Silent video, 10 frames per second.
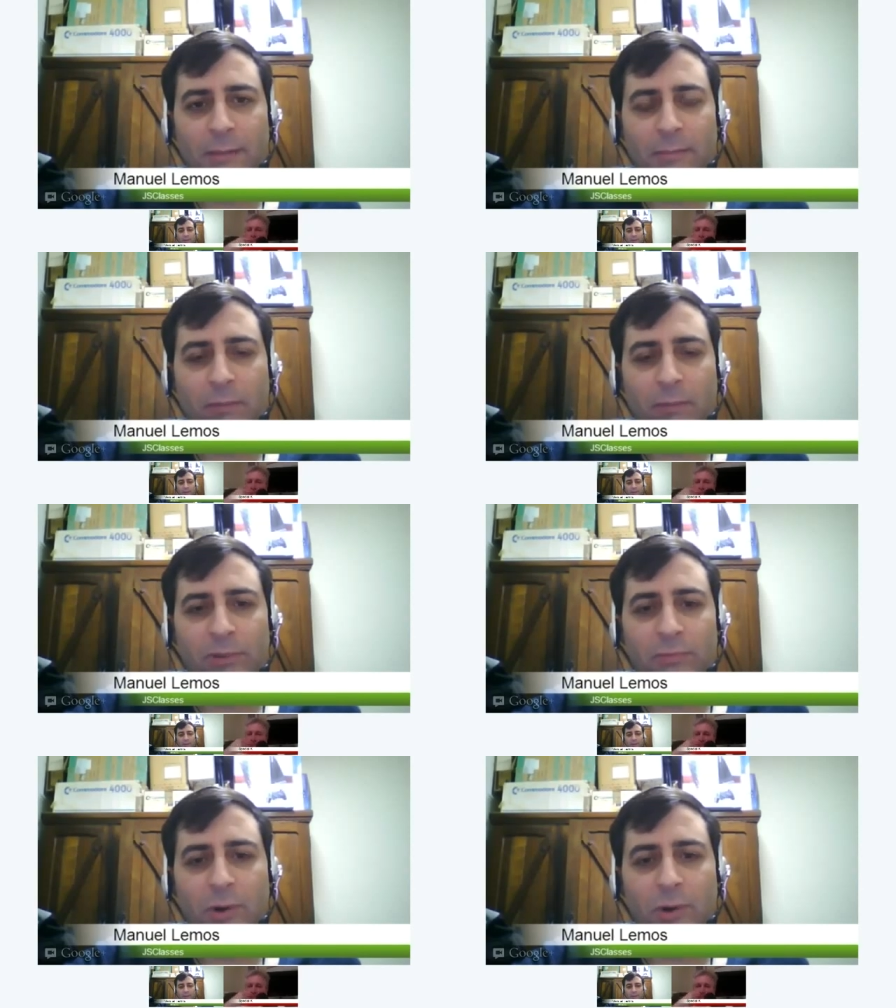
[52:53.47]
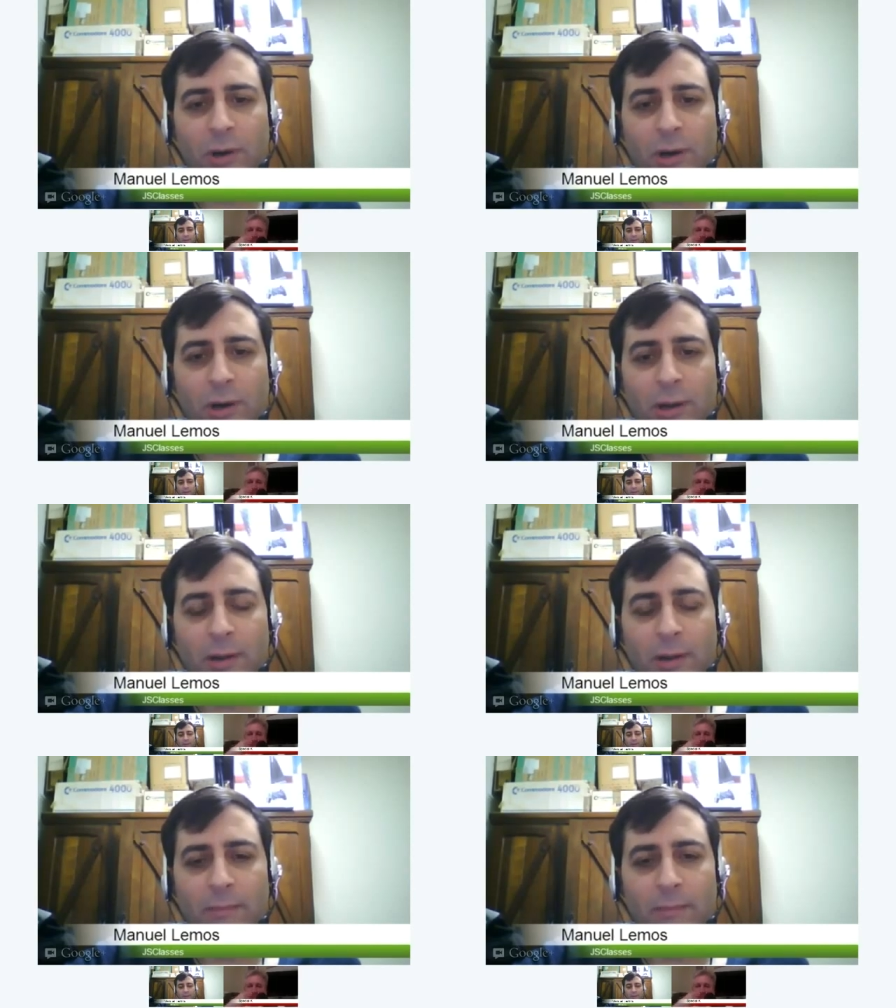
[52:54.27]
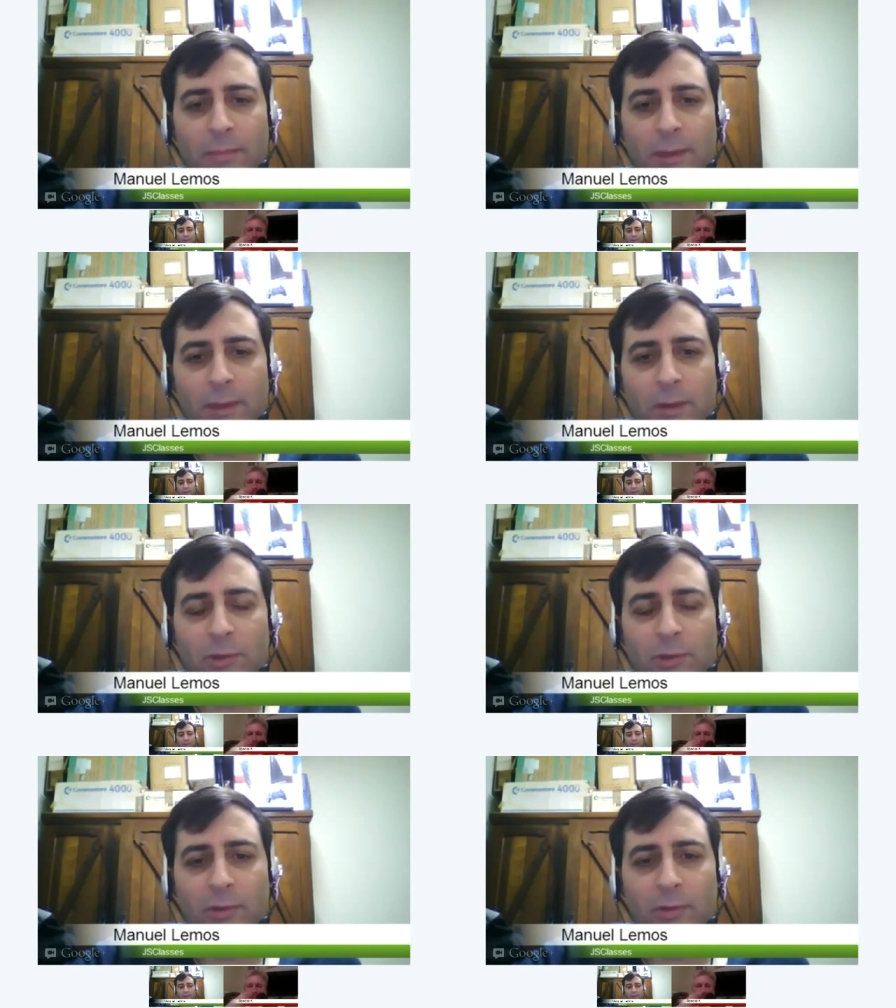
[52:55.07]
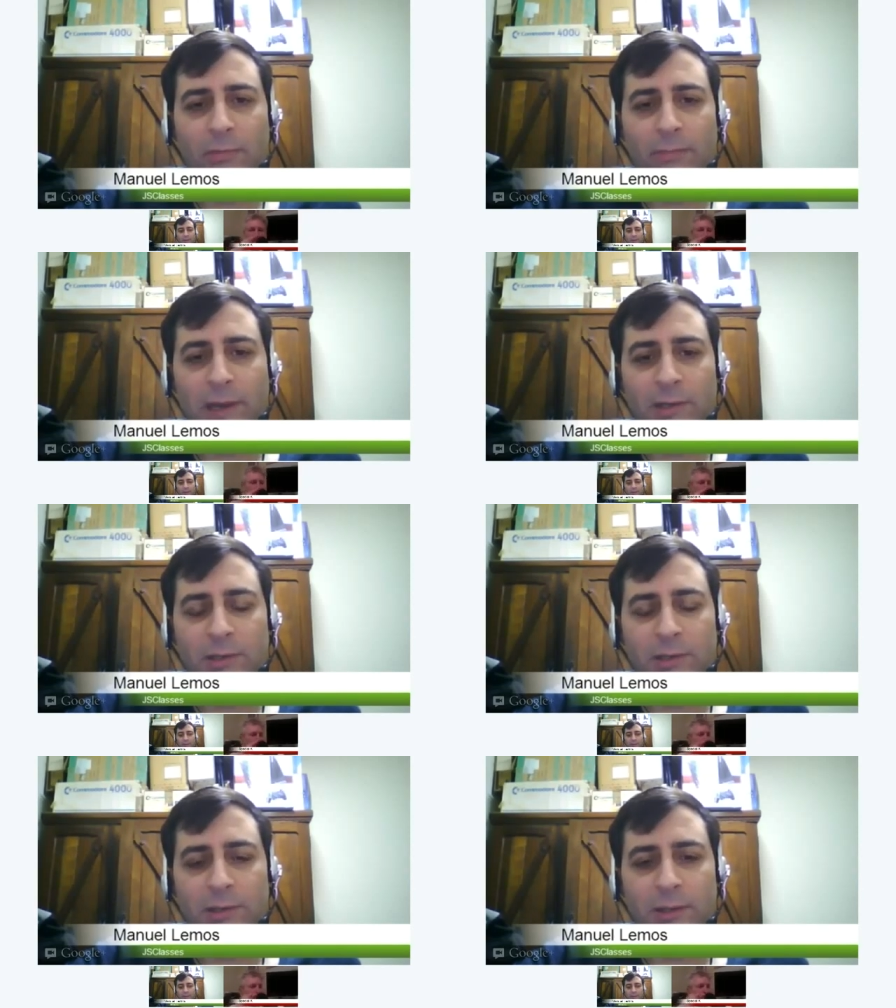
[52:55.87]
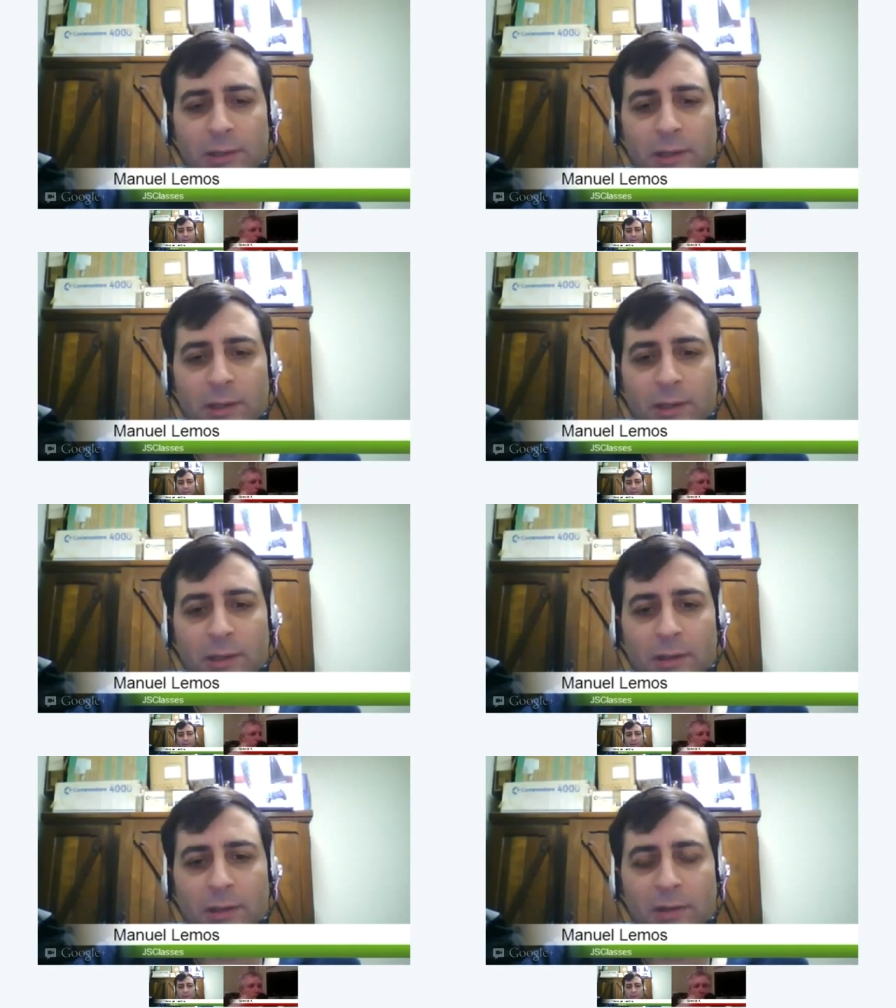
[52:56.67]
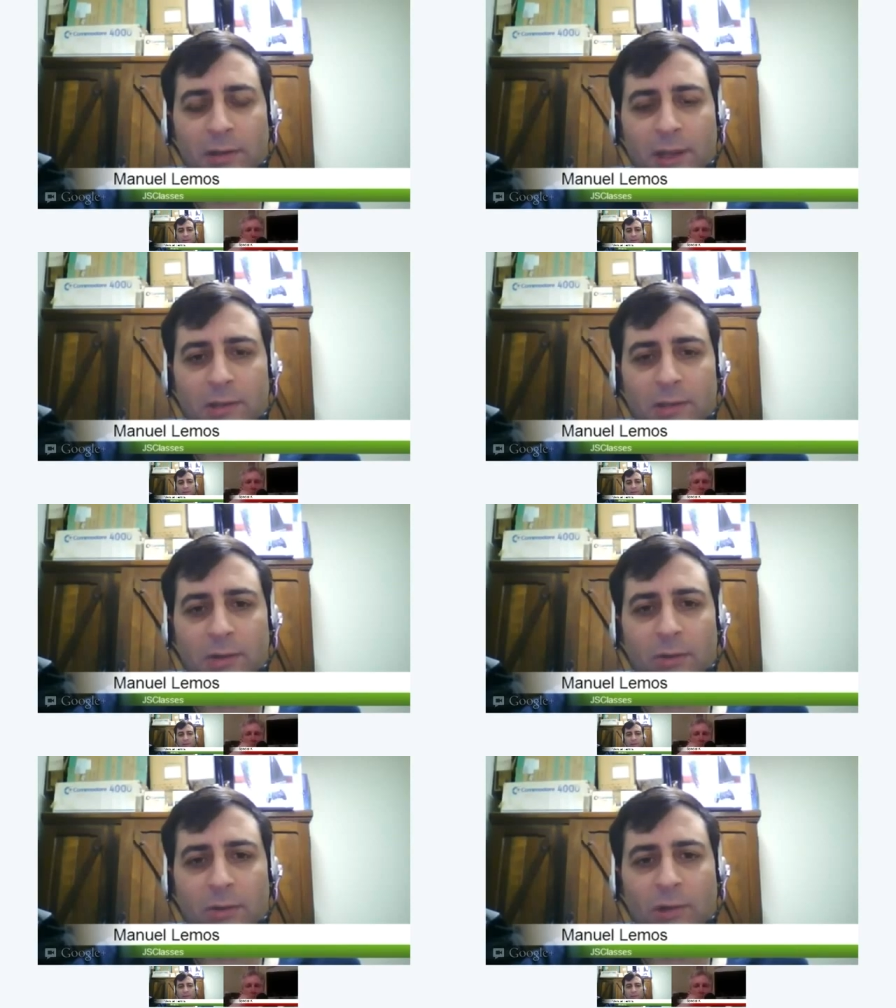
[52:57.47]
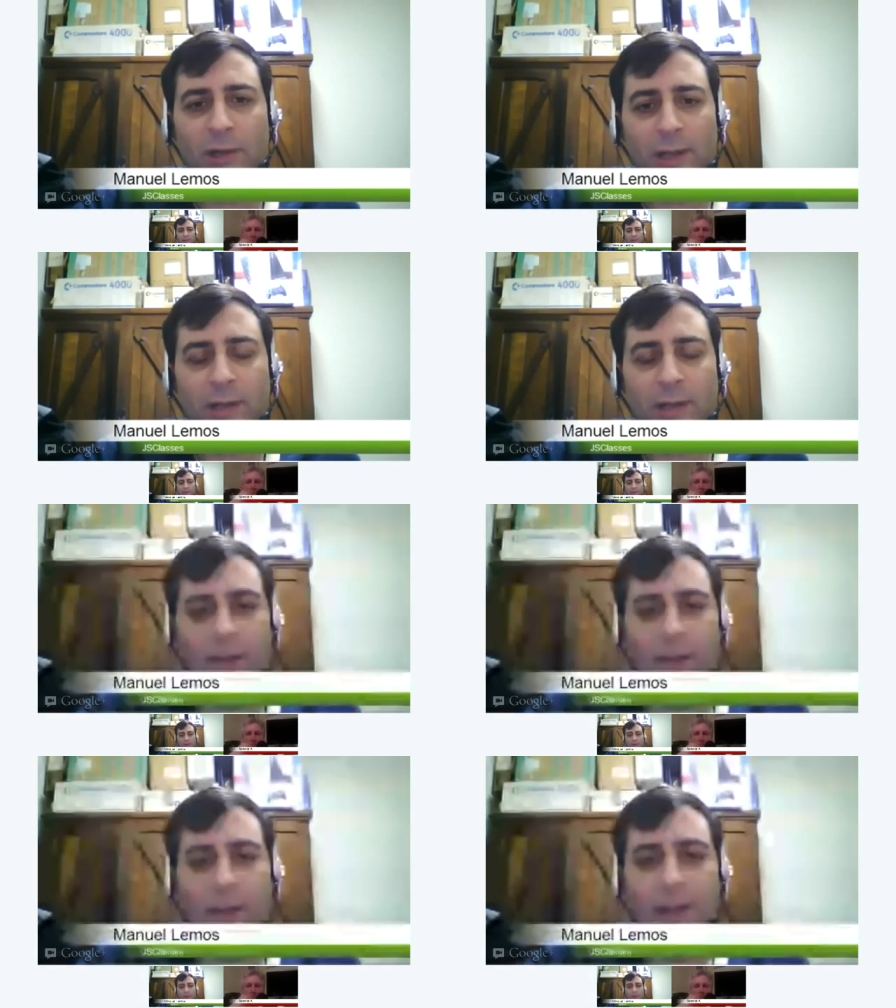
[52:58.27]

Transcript: publish more notable packages until it gets a goal will get a